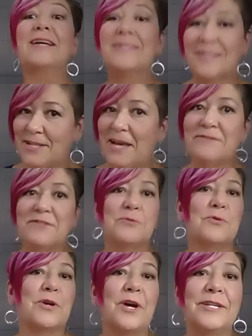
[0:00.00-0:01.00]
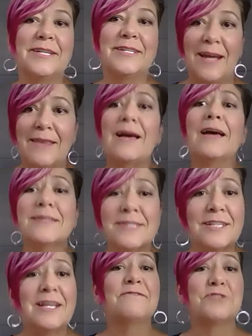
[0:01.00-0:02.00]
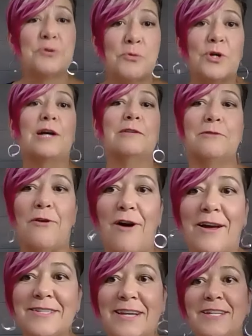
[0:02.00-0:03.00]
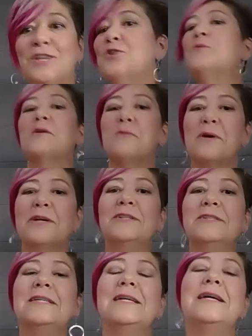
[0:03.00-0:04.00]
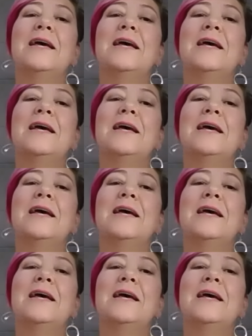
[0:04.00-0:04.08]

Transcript: I still have to work on it. I still have to work a lot. I know I will.